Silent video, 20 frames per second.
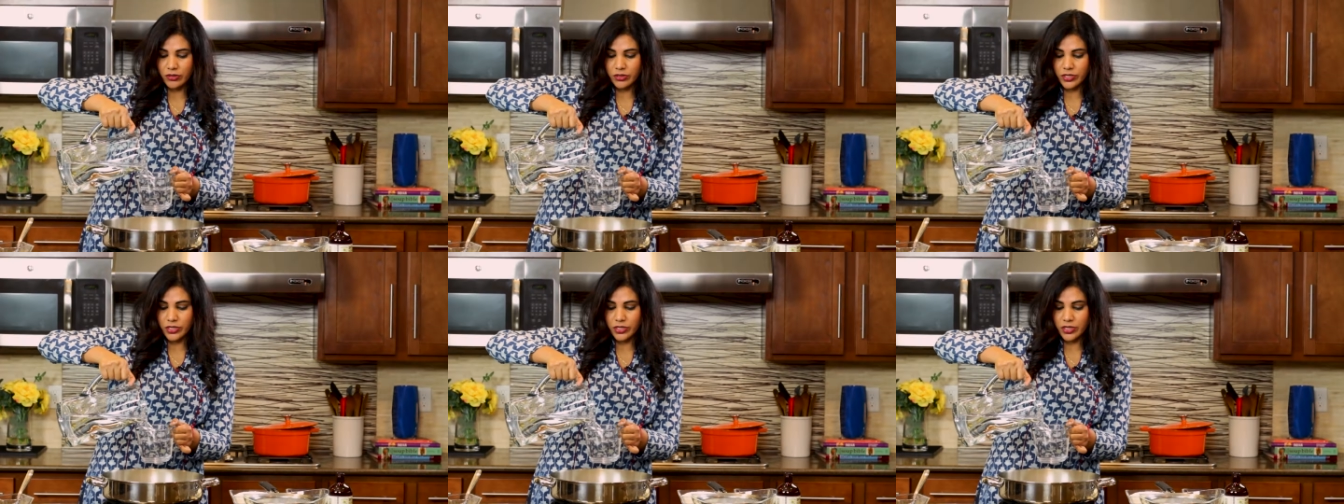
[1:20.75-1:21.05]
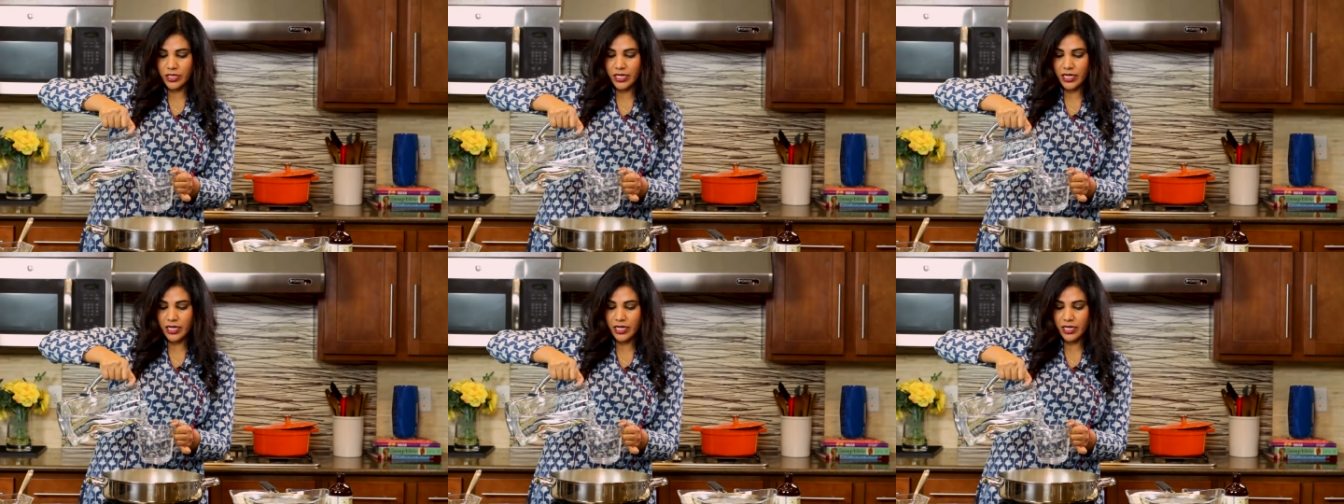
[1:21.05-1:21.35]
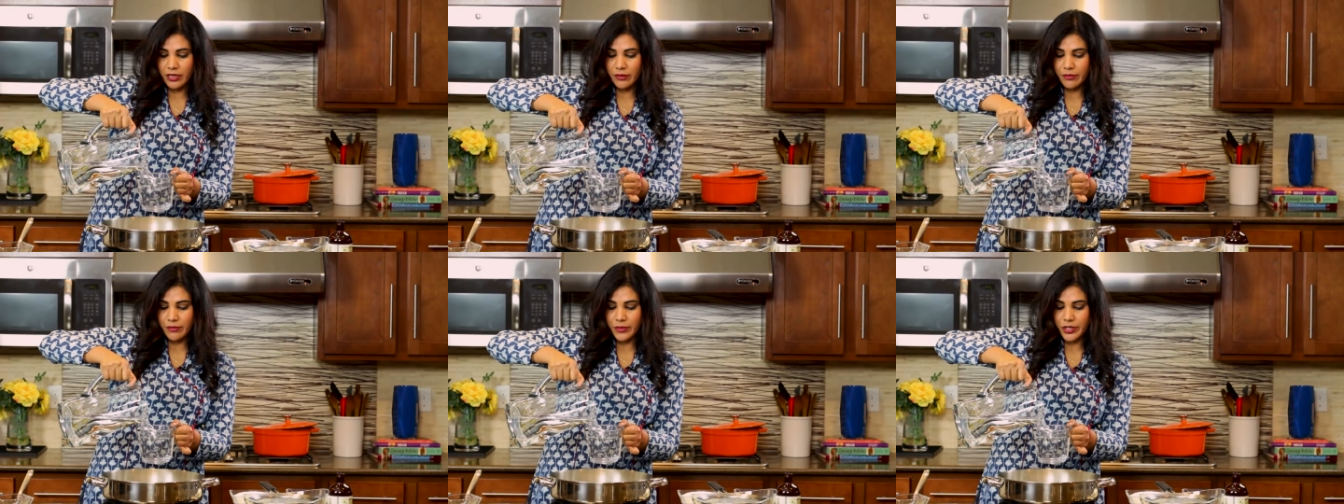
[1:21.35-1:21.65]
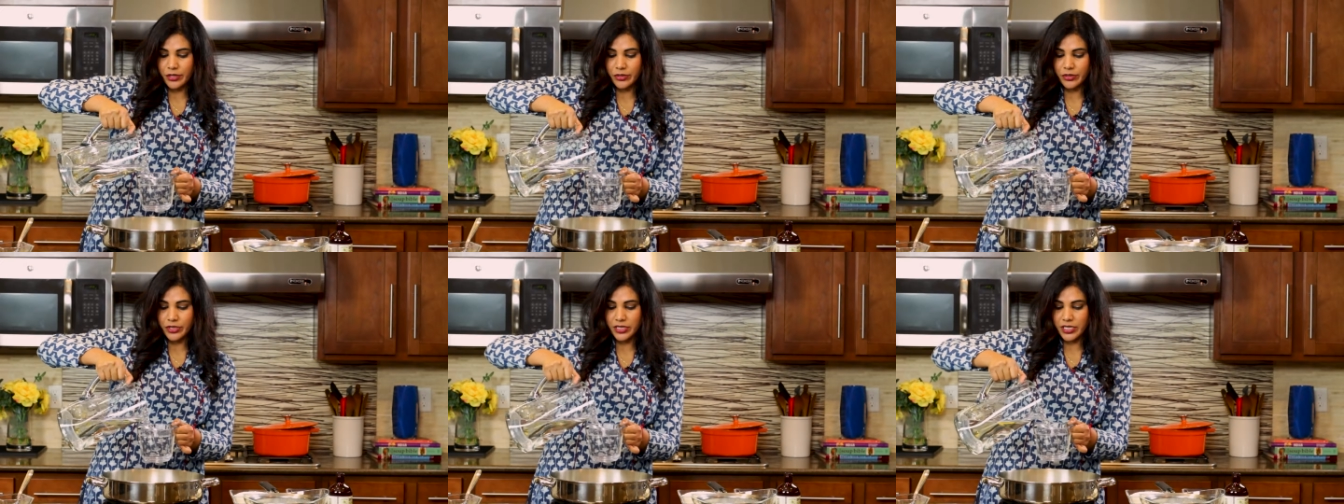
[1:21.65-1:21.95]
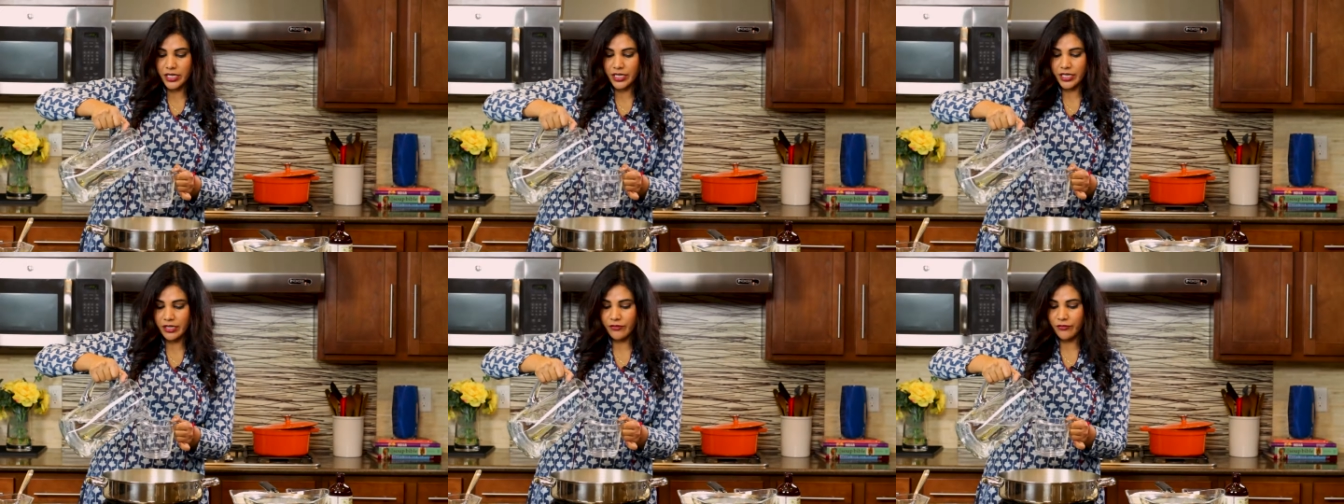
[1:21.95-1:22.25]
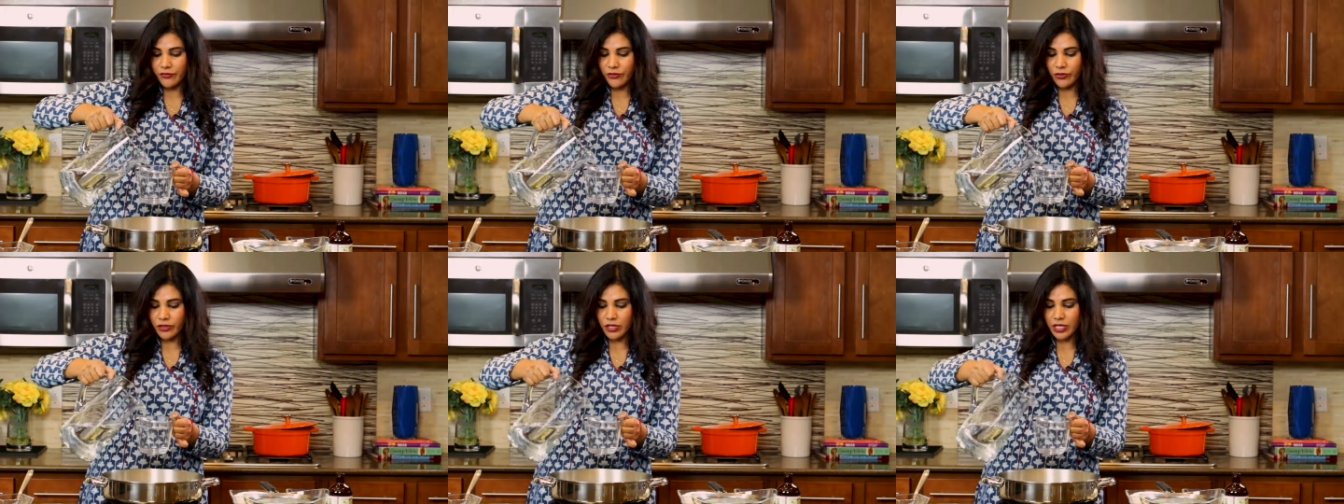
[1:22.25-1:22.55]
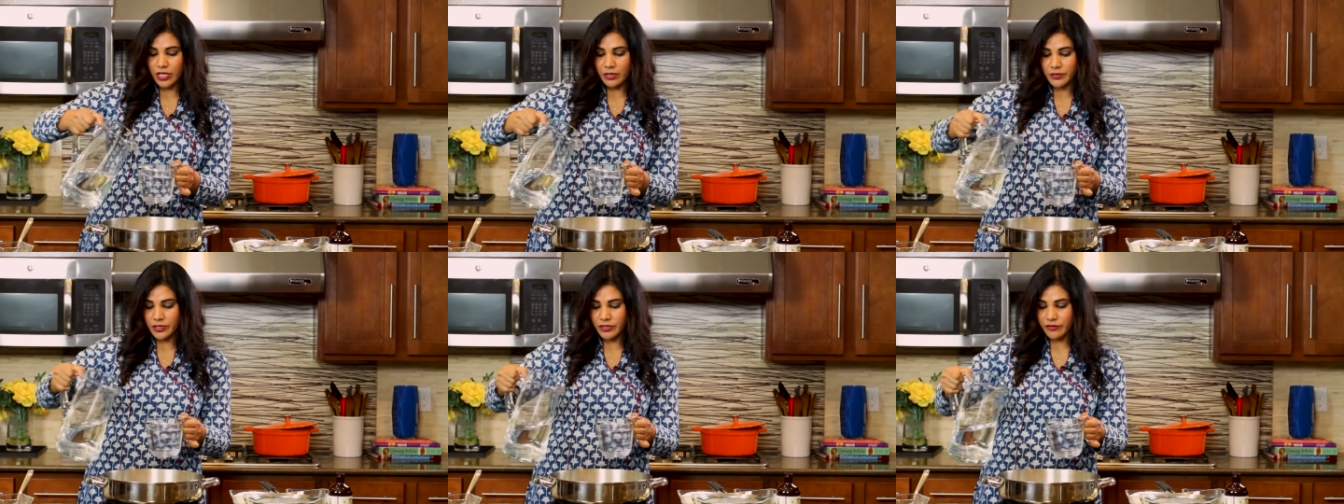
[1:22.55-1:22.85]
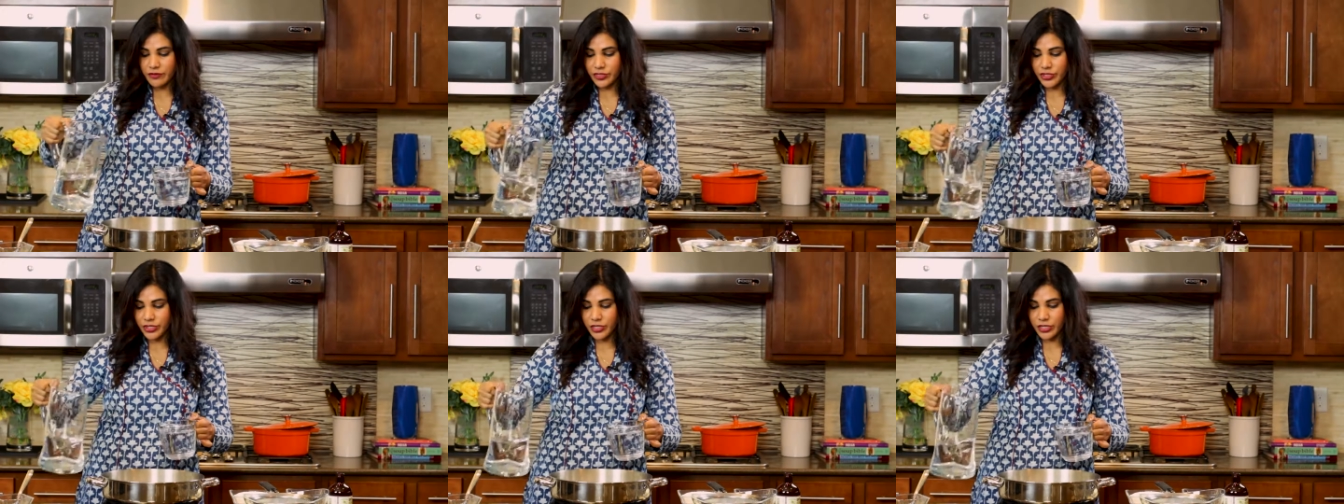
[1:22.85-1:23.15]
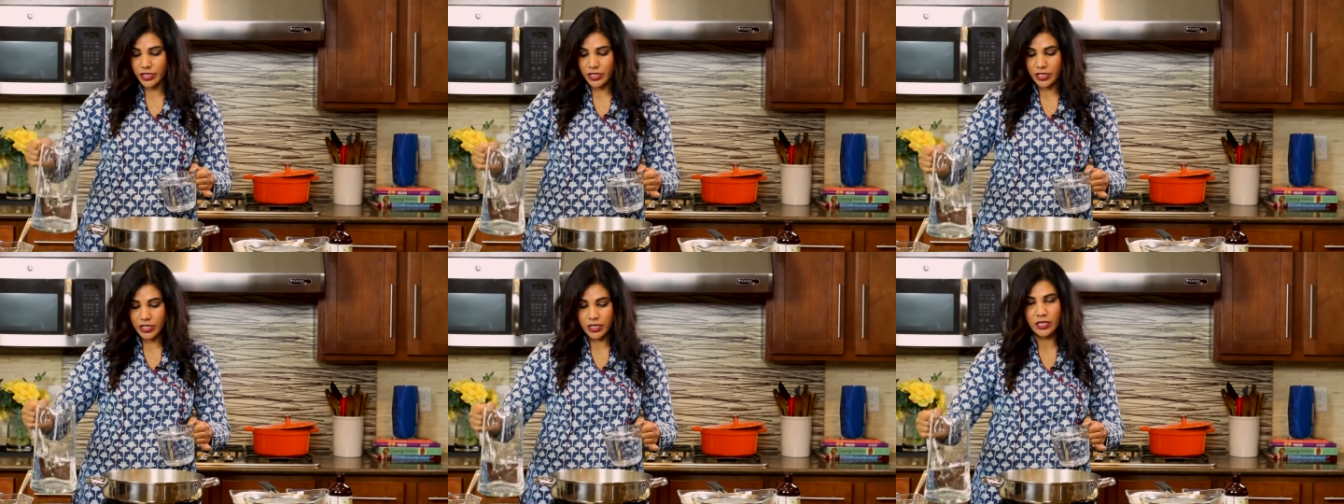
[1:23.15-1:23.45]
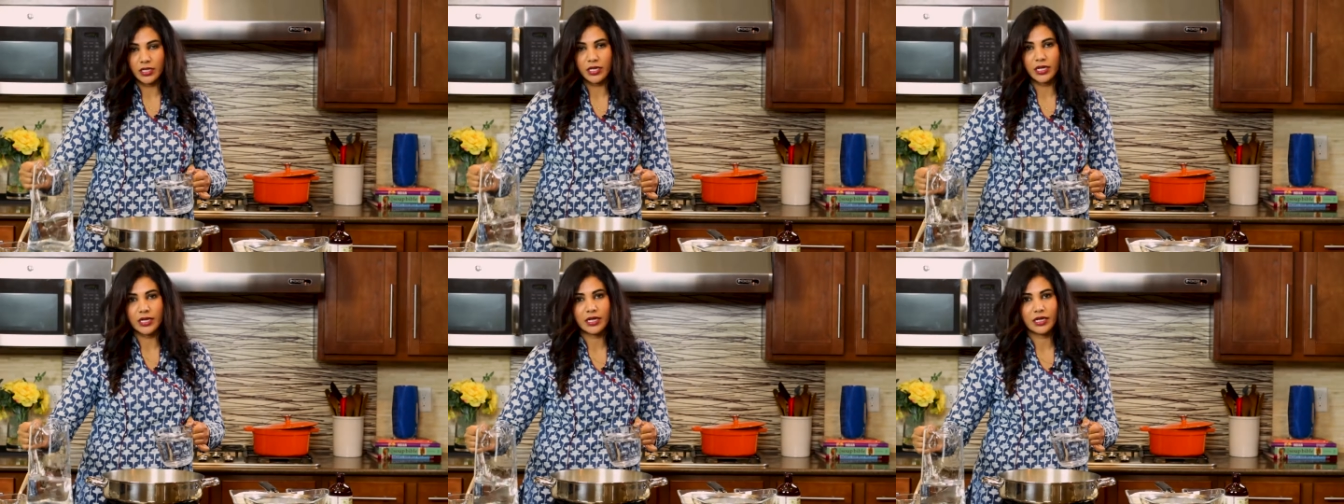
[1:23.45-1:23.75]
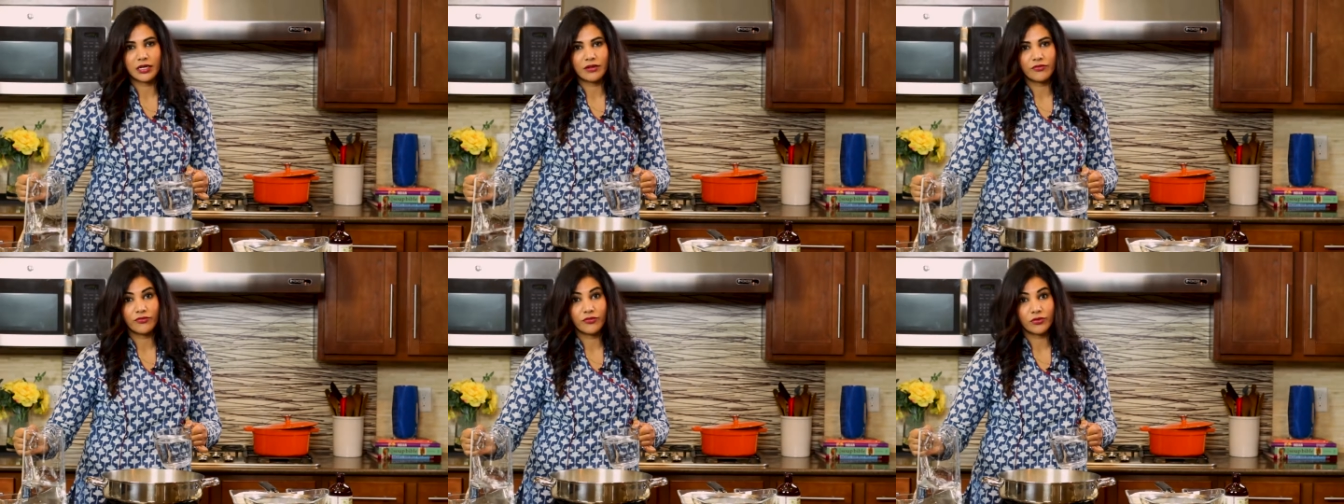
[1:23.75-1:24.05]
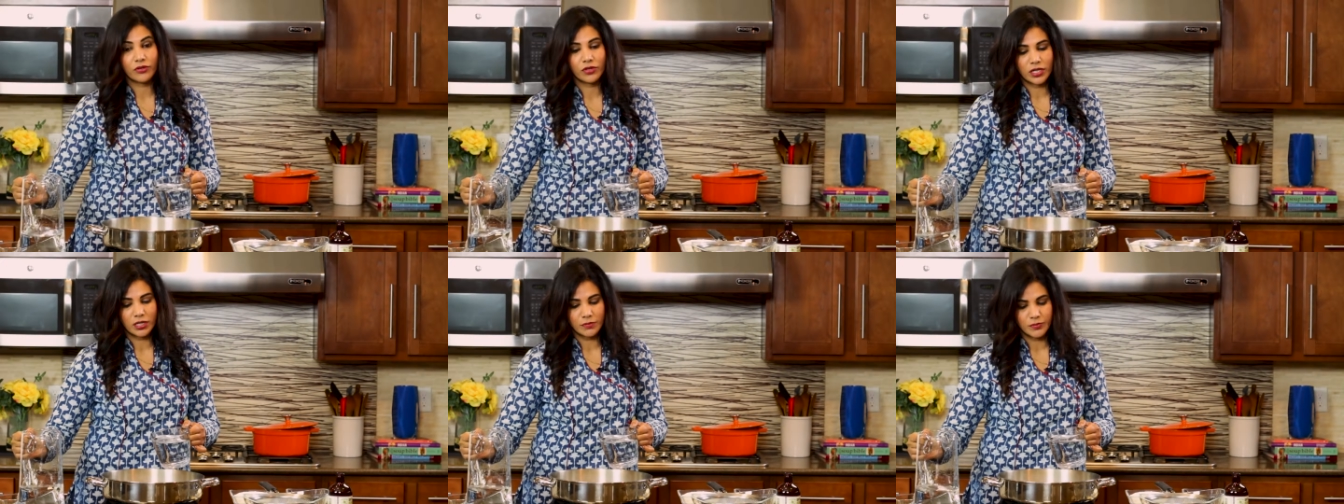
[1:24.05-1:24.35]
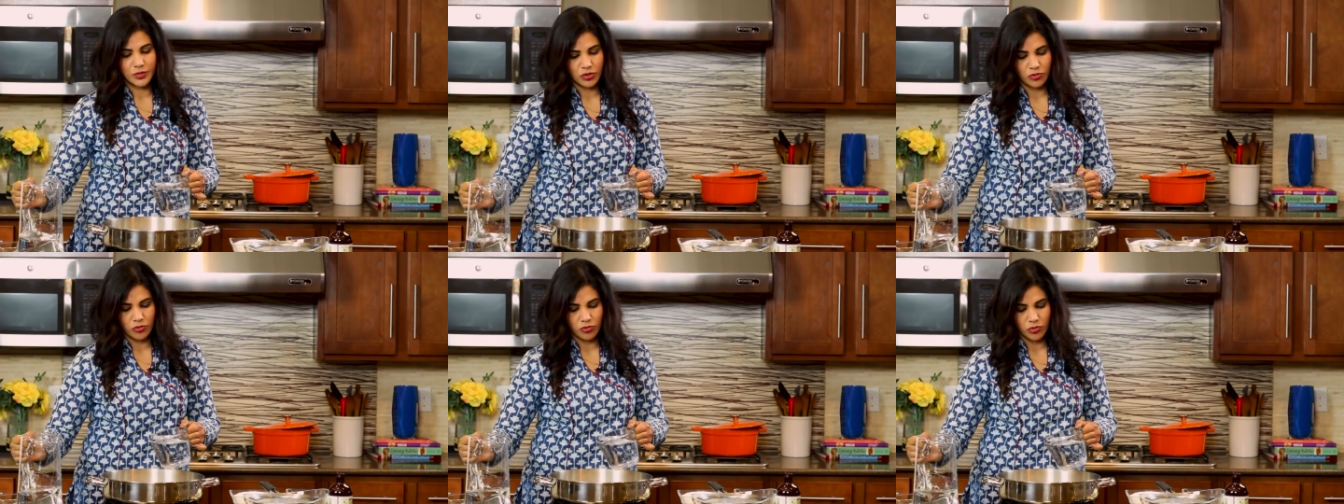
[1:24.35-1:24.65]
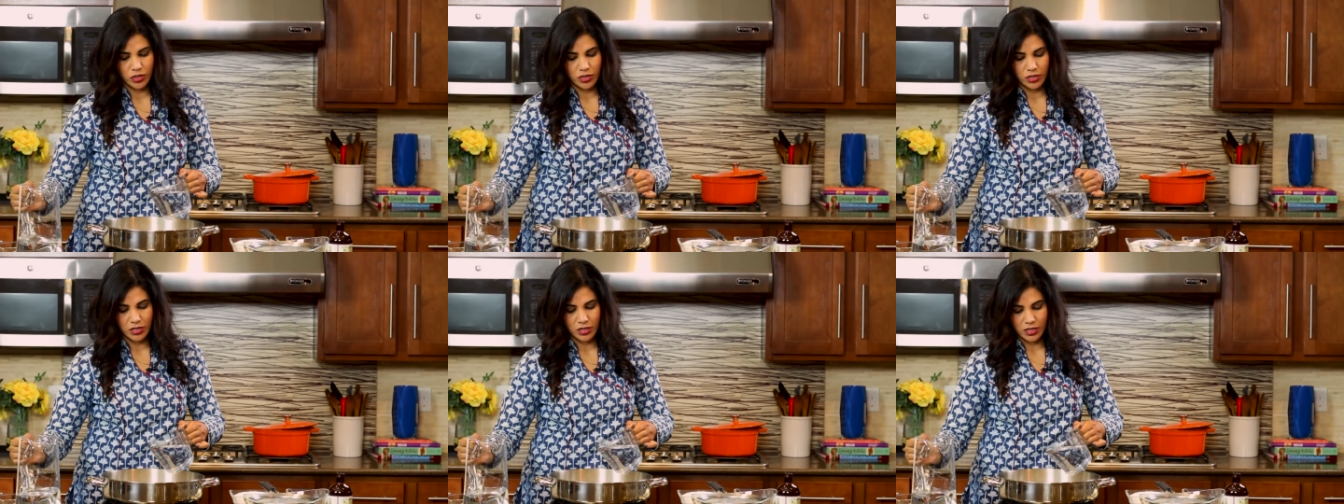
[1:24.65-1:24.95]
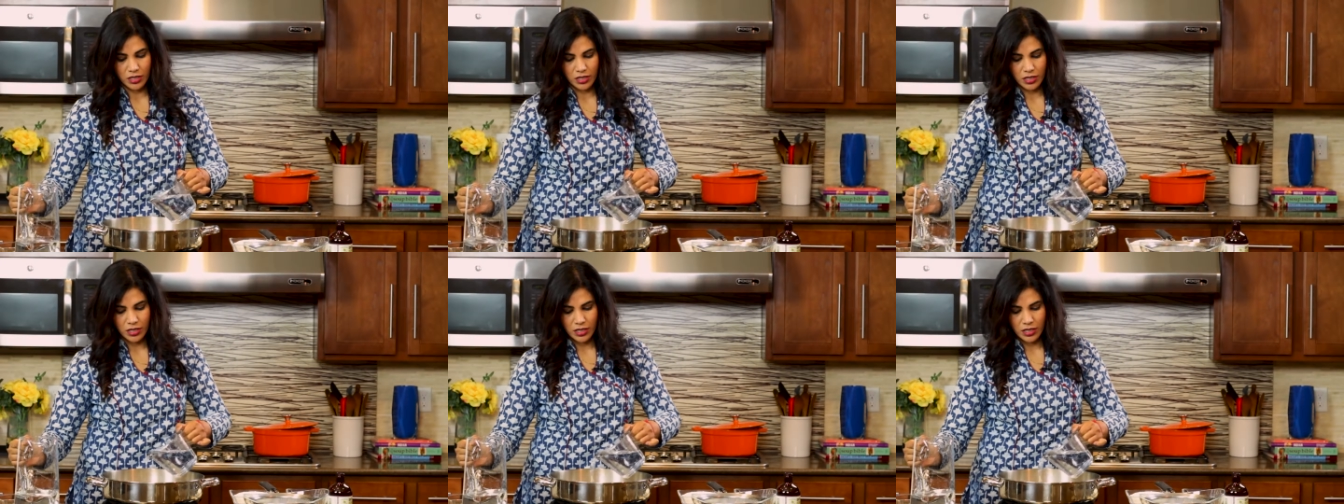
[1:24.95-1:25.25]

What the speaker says: today I'm using 4 cups of sugar and 4 cups of water